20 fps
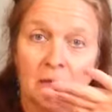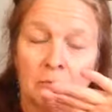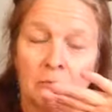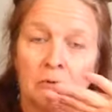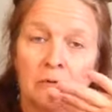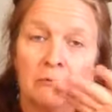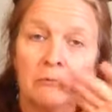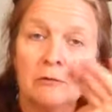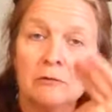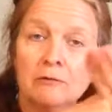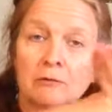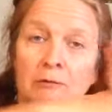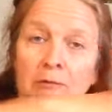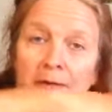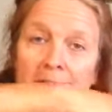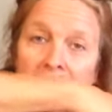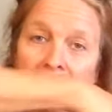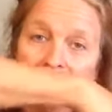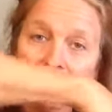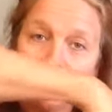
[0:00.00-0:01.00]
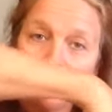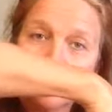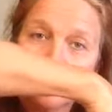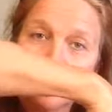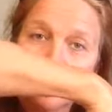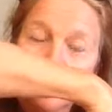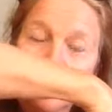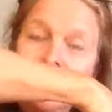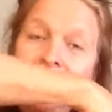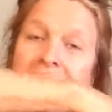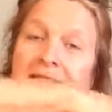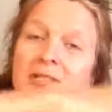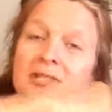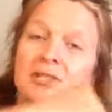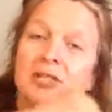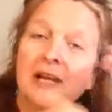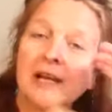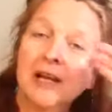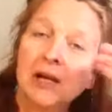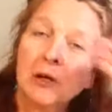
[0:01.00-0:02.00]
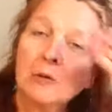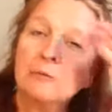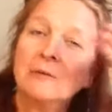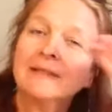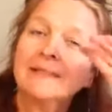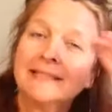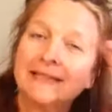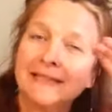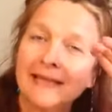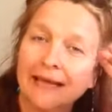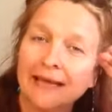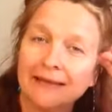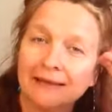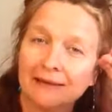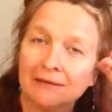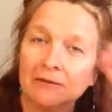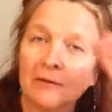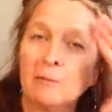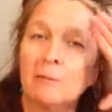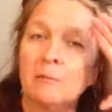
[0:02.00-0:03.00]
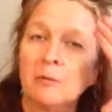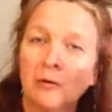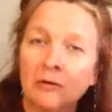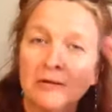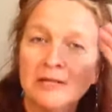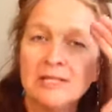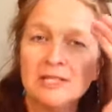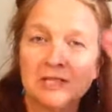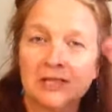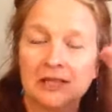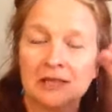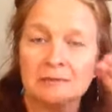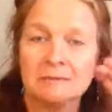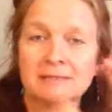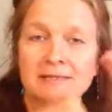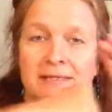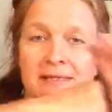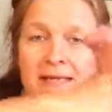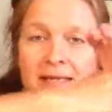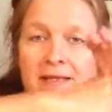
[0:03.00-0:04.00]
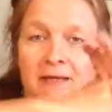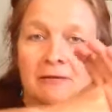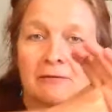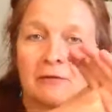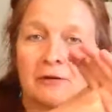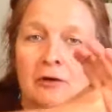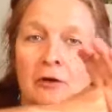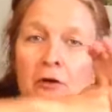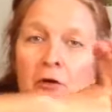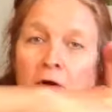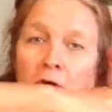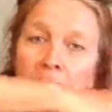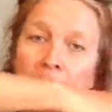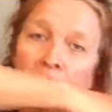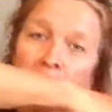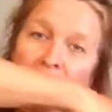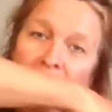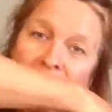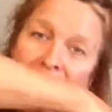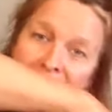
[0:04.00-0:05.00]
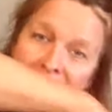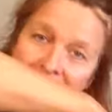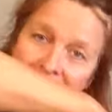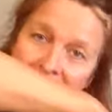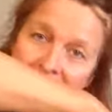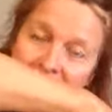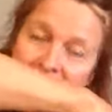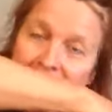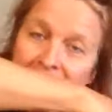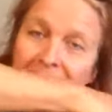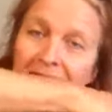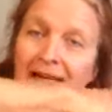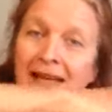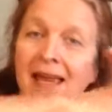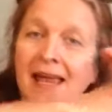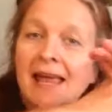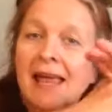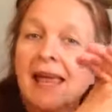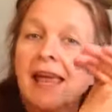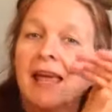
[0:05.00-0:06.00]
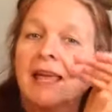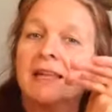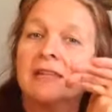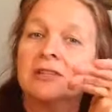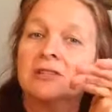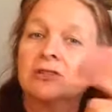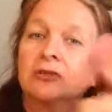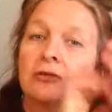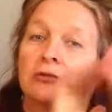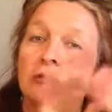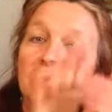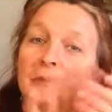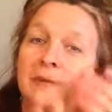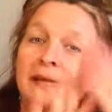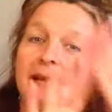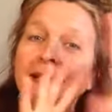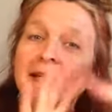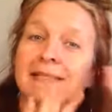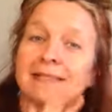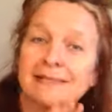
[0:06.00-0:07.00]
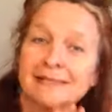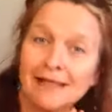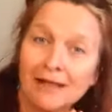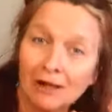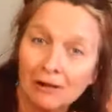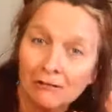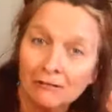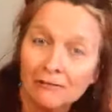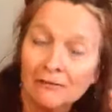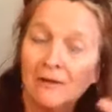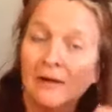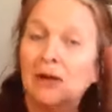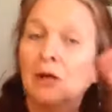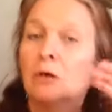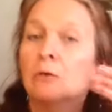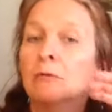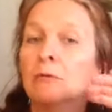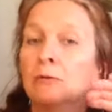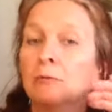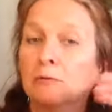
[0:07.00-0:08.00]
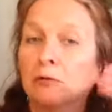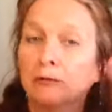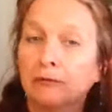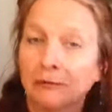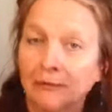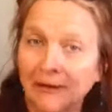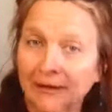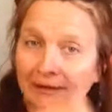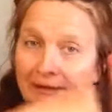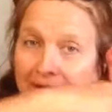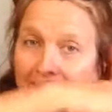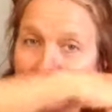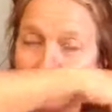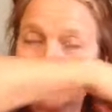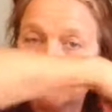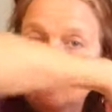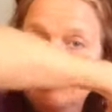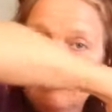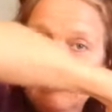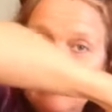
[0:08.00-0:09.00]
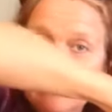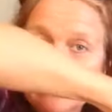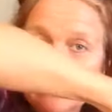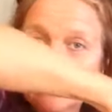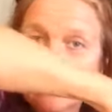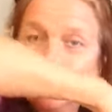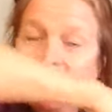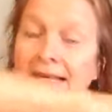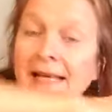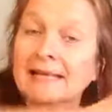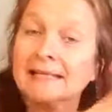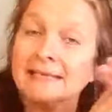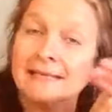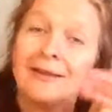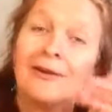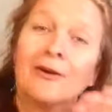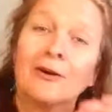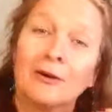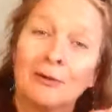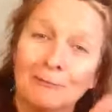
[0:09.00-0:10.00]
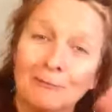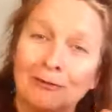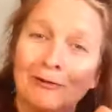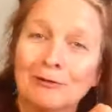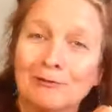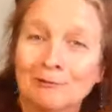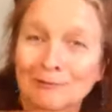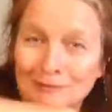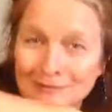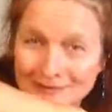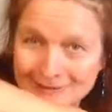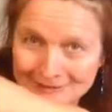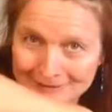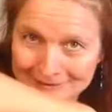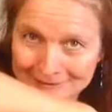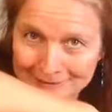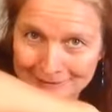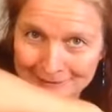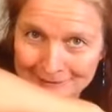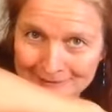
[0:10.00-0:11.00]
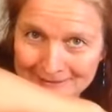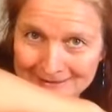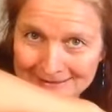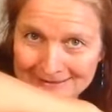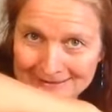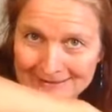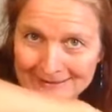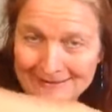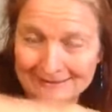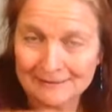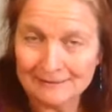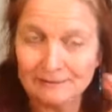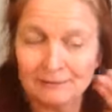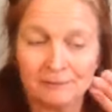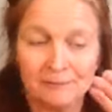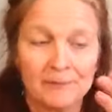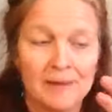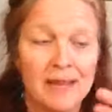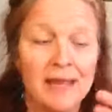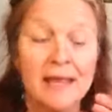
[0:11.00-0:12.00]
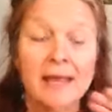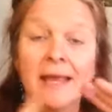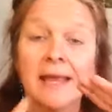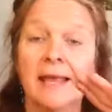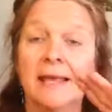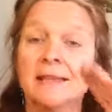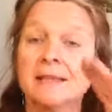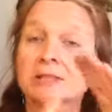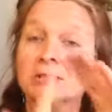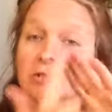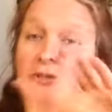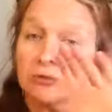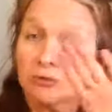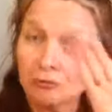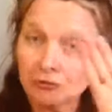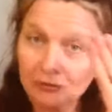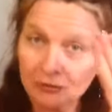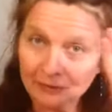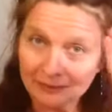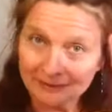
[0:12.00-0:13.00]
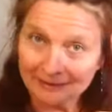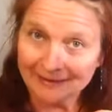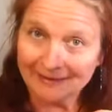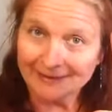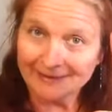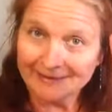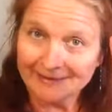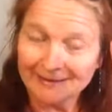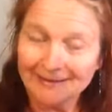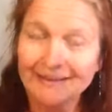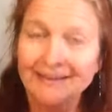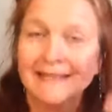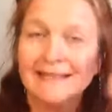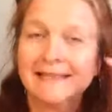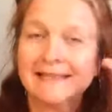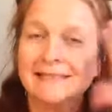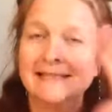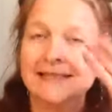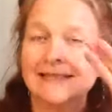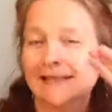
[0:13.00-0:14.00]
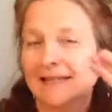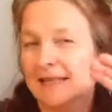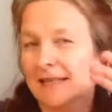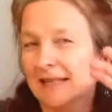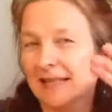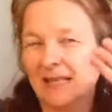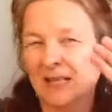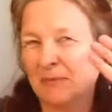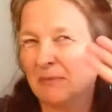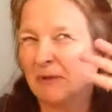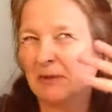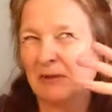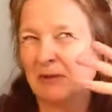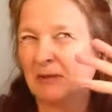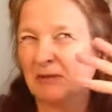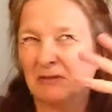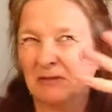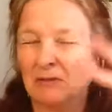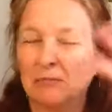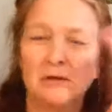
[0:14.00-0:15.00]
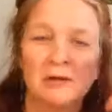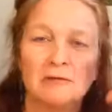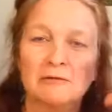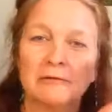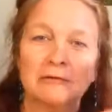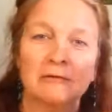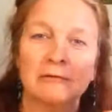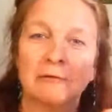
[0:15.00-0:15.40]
will move around and the chair will stay there. The bony chair will stay there for your arm bone to sit in, and the shoulder blade itself will move around into different places as the arm bone moves into different places. And the shoulder blade is slung in about 12 or